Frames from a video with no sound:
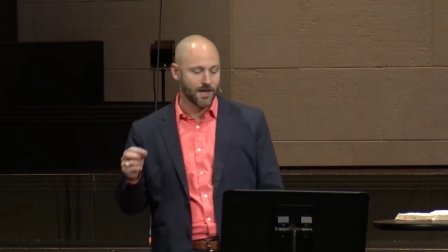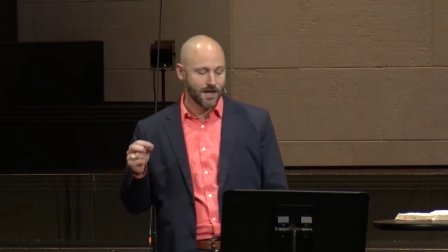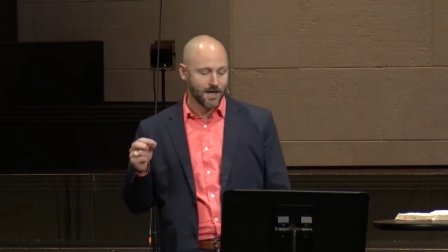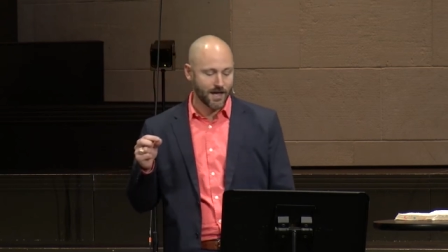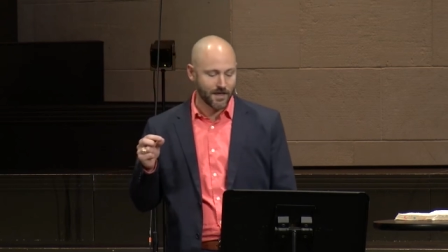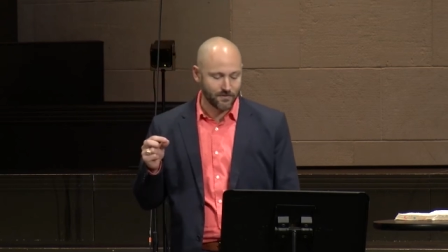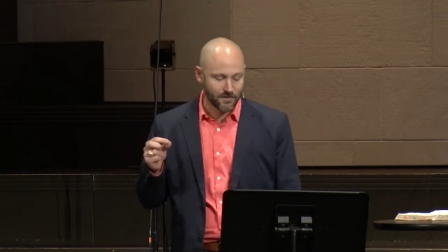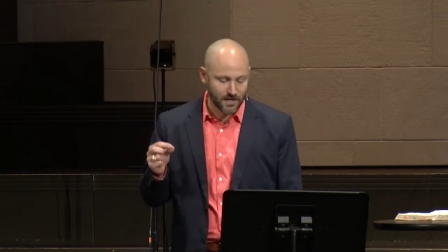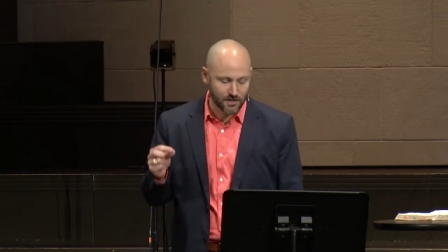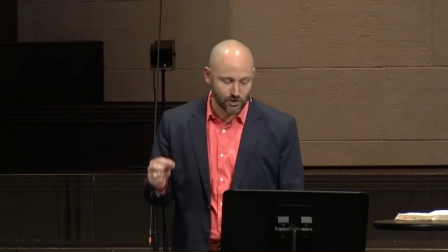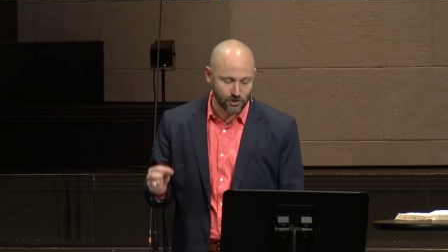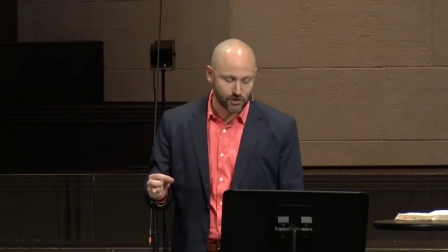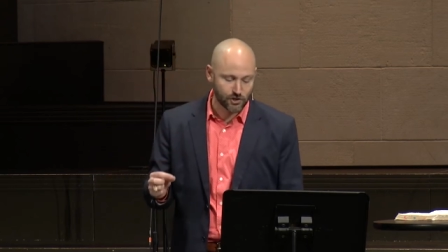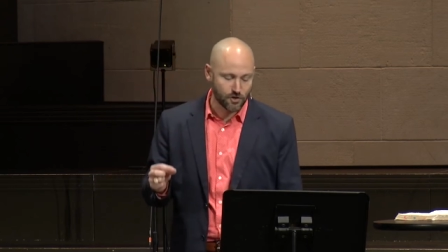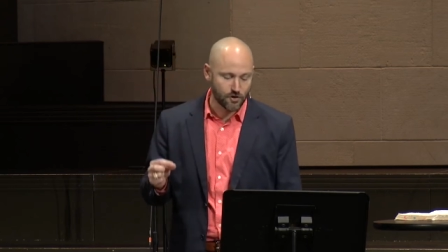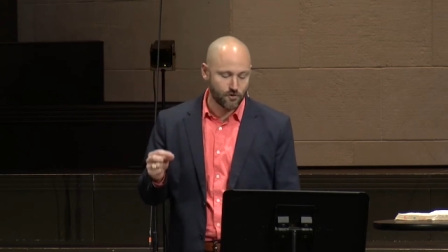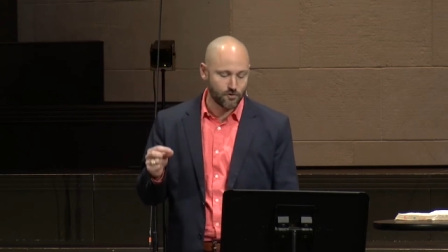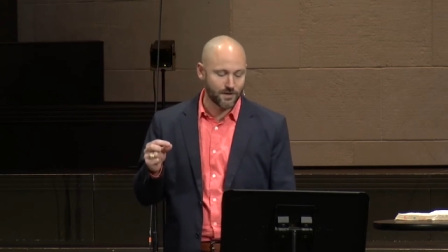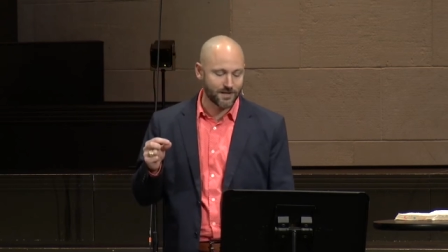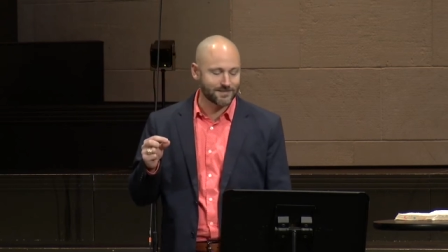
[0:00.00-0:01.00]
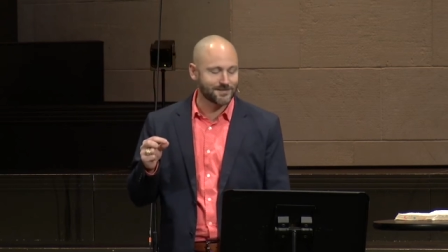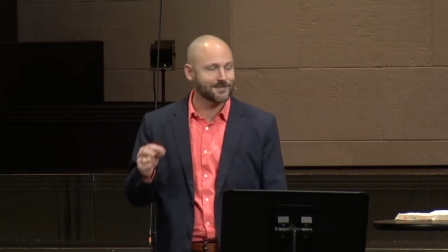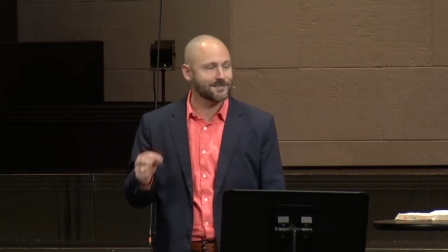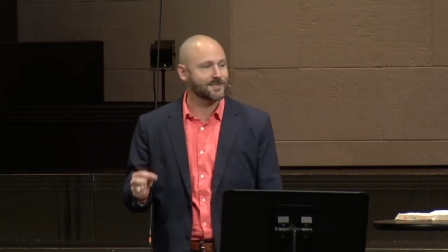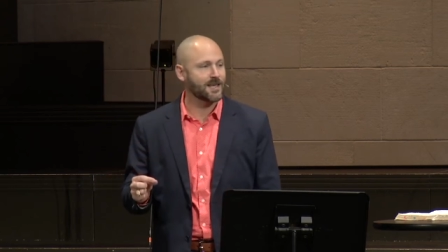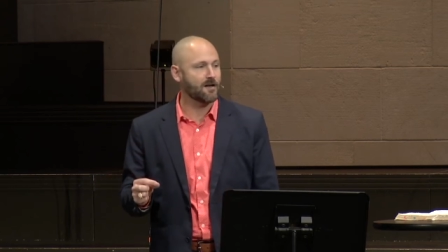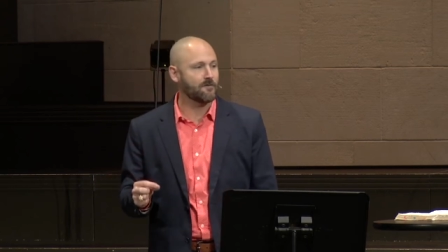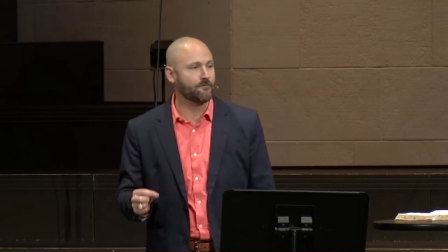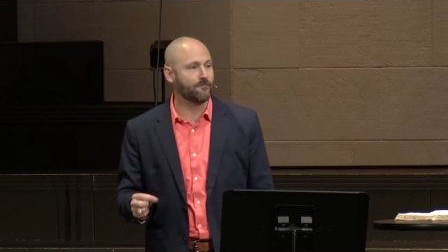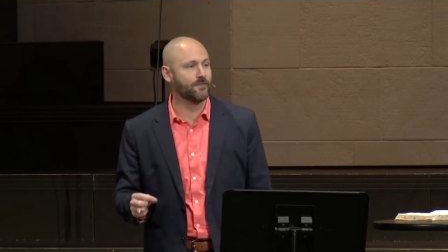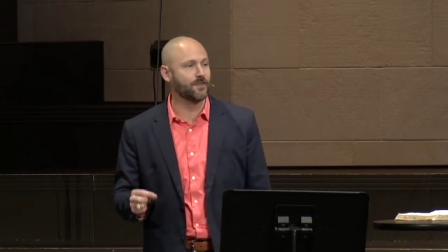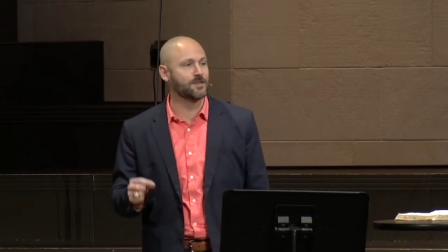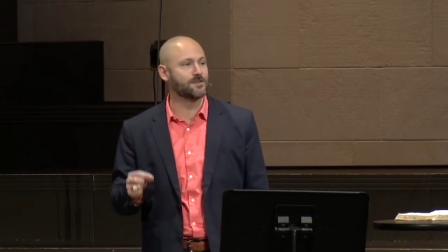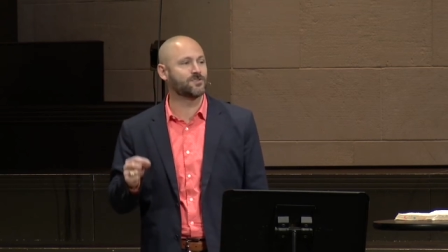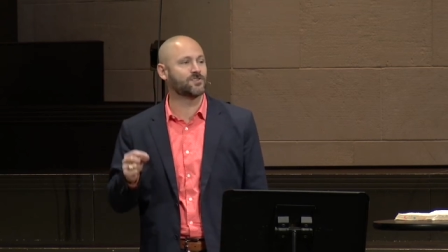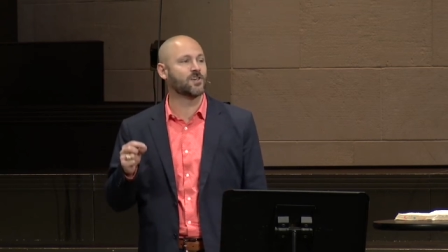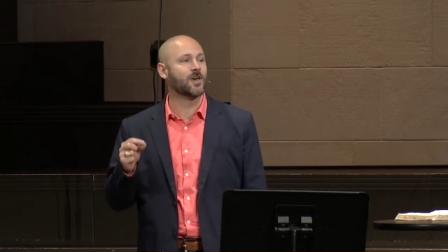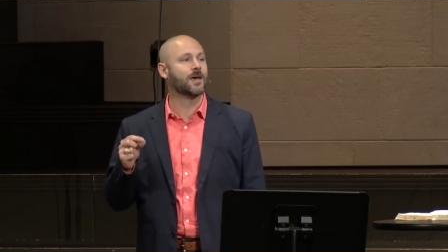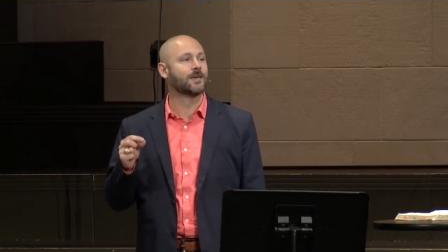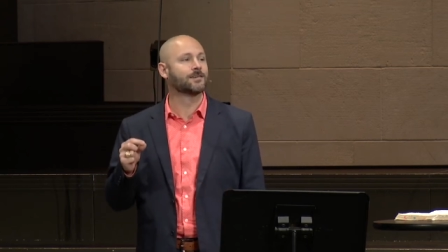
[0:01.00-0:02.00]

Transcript: and they showed selfless,